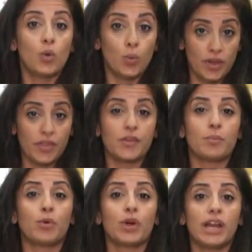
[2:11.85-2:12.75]
with
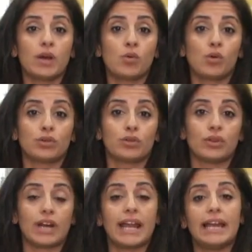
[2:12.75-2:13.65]
boiling
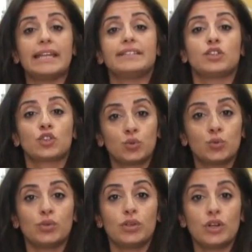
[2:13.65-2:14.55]
water and let it
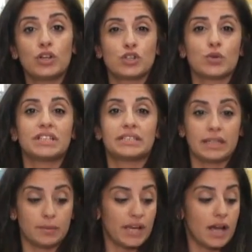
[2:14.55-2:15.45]
cool so
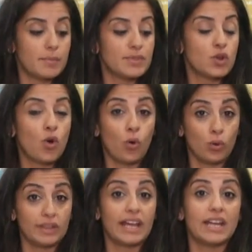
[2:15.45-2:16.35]
that it becomes
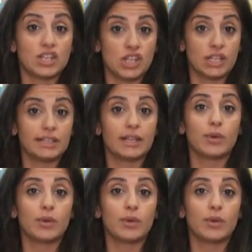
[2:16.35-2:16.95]
cold and chilled,